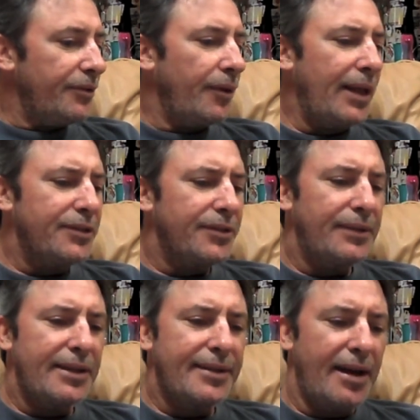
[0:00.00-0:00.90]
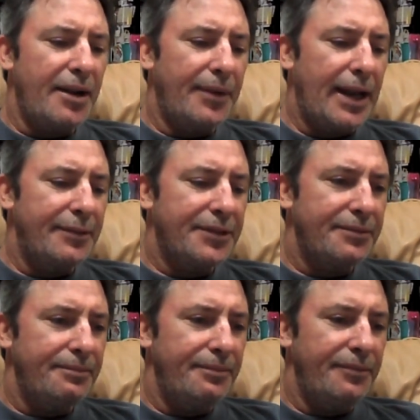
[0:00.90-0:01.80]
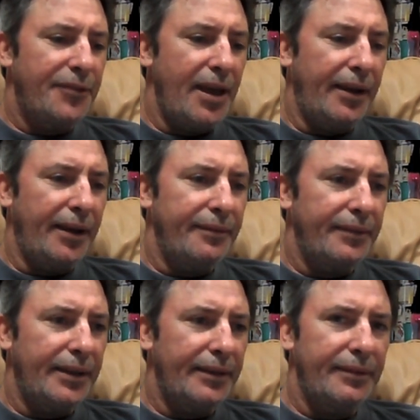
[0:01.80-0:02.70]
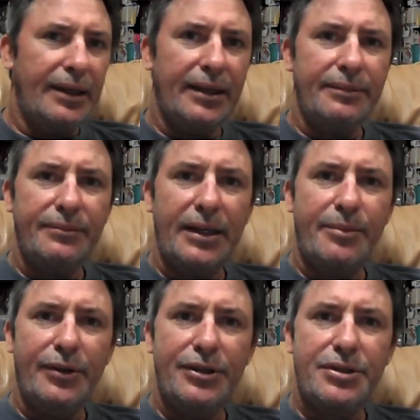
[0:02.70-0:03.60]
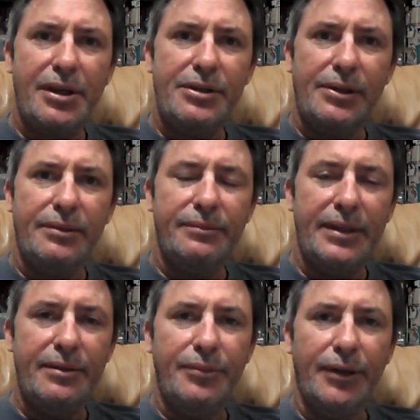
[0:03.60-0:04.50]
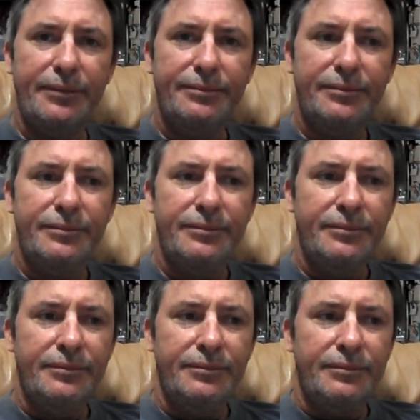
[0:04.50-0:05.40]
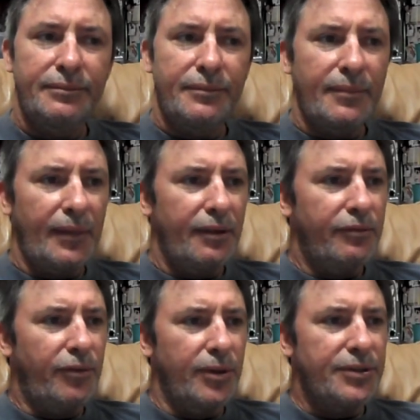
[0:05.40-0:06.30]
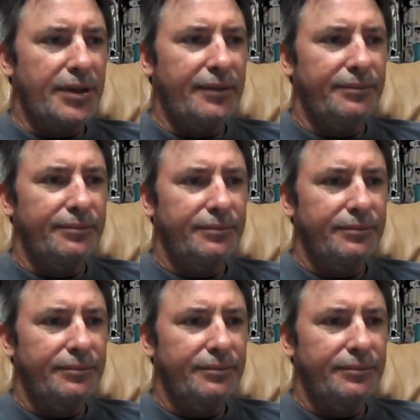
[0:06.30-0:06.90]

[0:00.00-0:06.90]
So that's kind of what I was thinking, and I'd appreciate your input. Forcing,